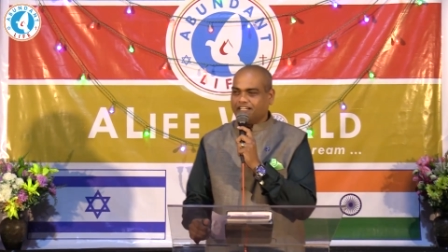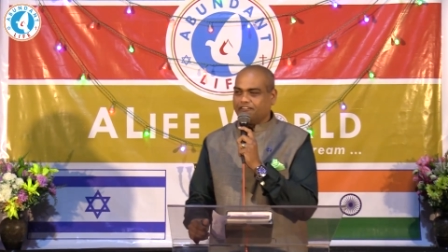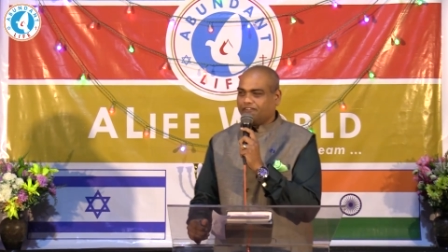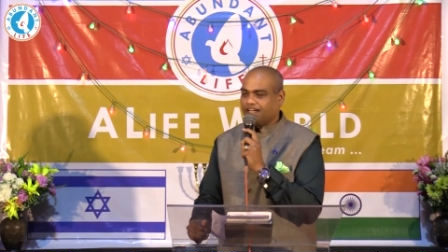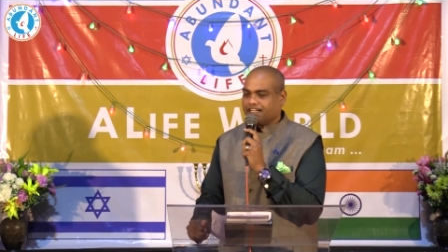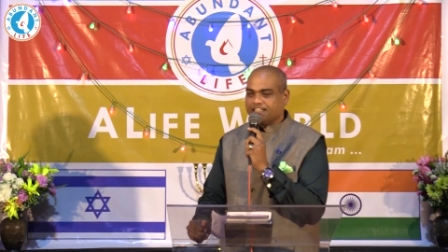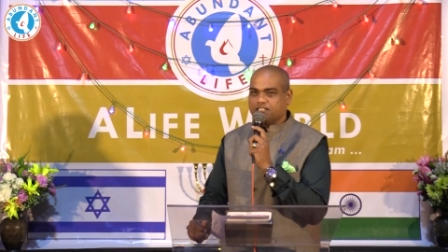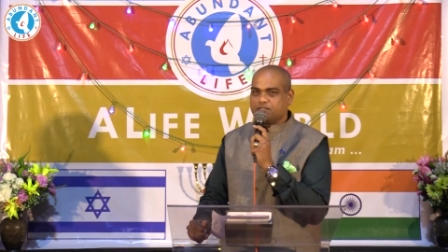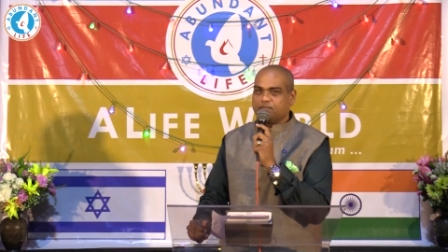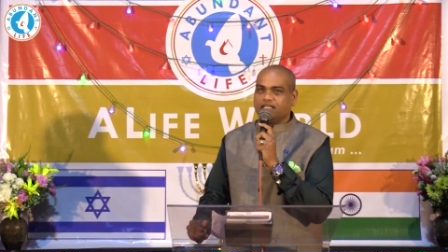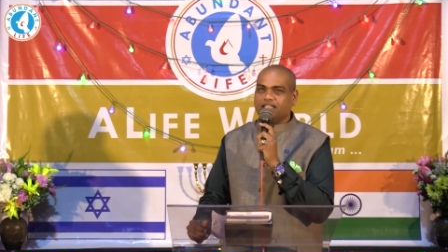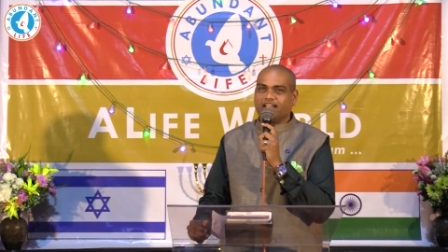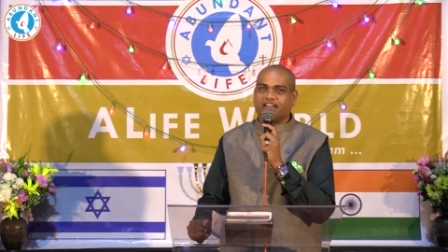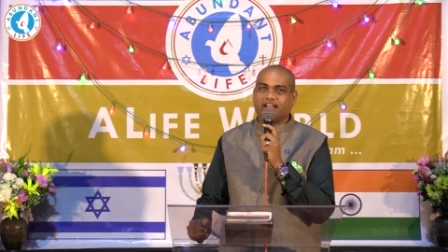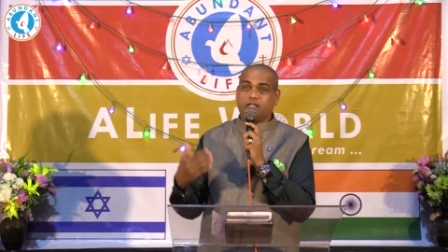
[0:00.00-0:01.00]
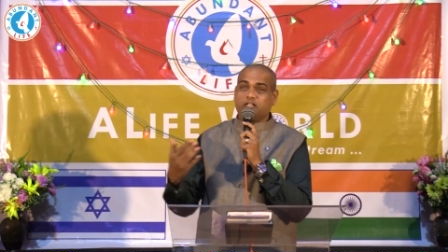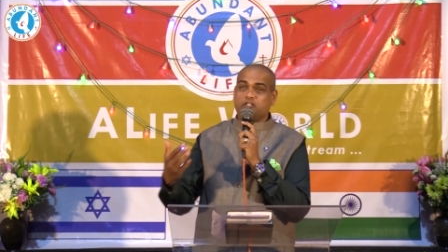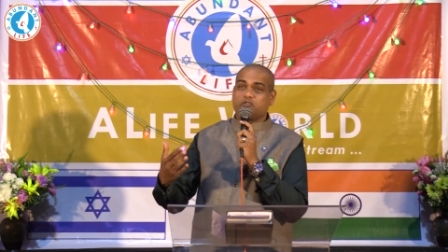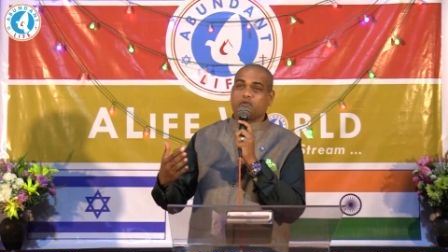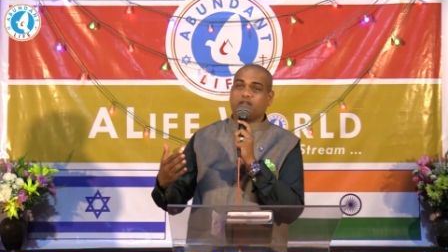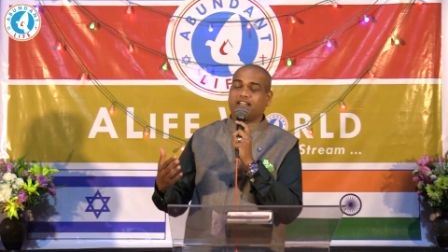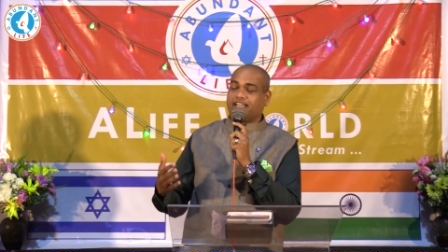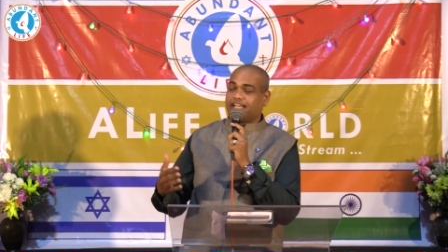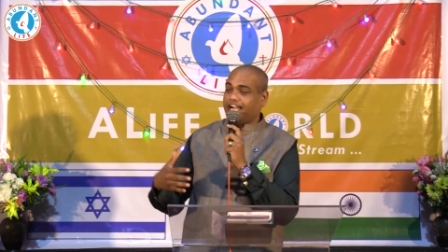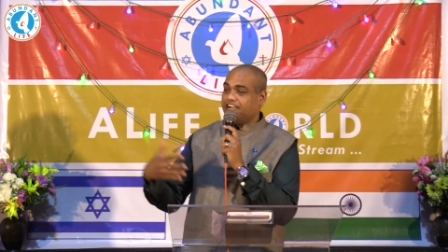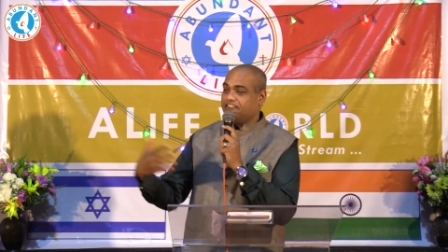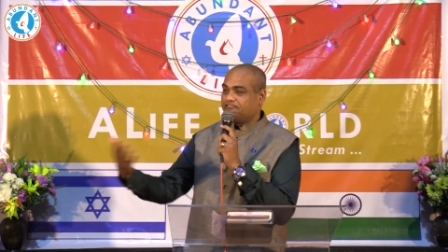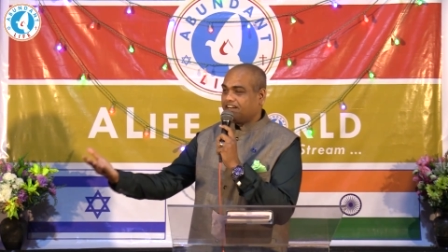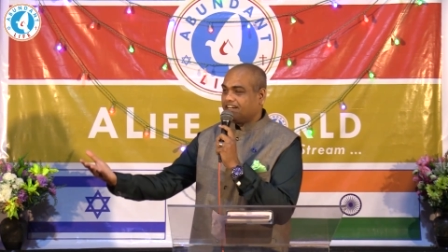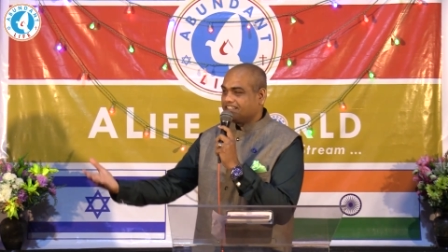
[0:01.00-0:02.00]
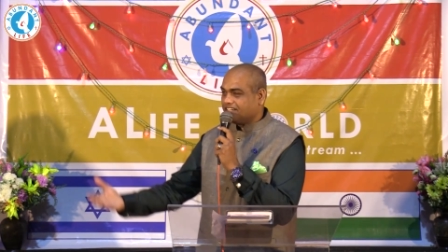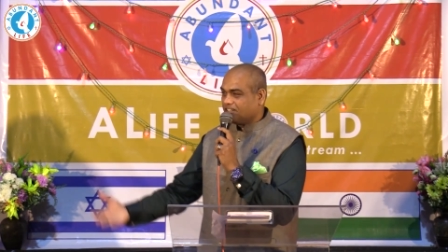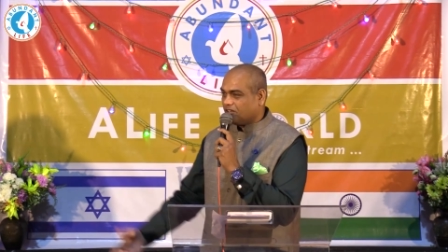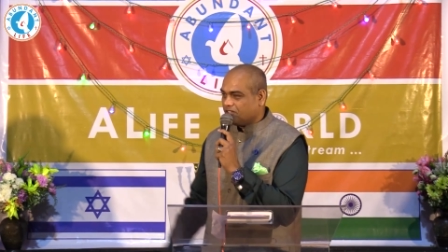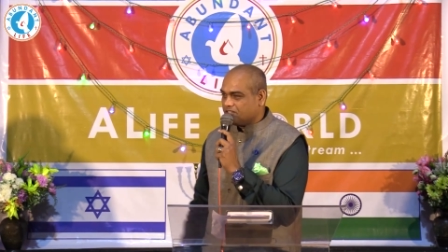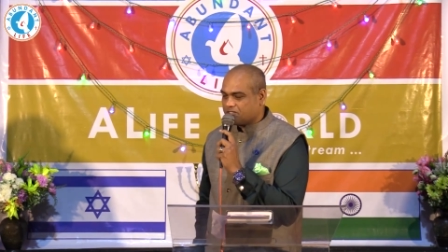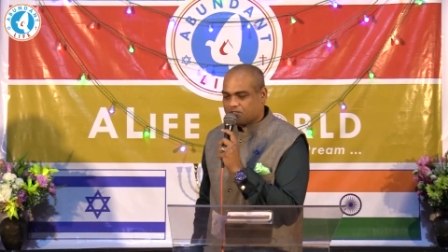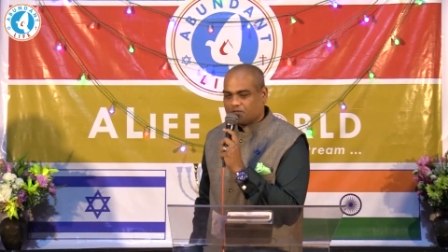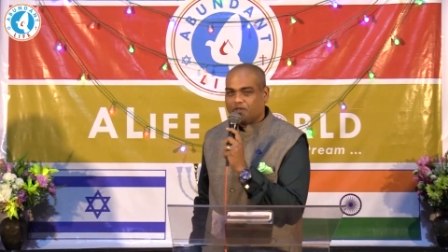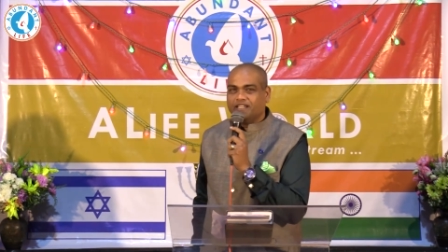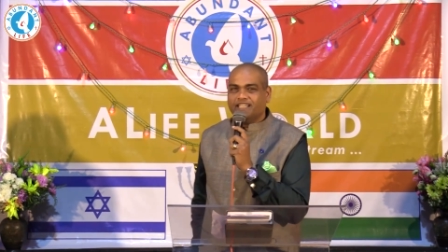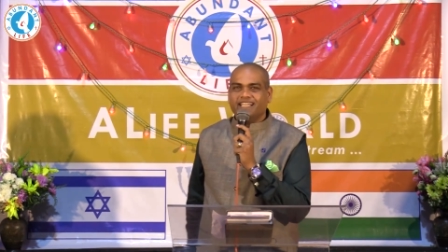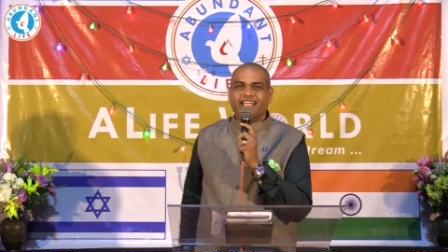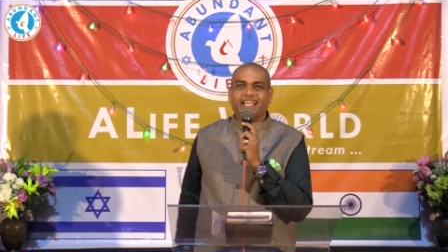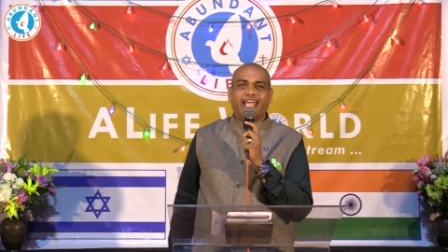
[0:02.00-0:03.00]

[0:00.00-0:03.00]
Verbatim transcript: In fact, he's been a spiritual grandfather also.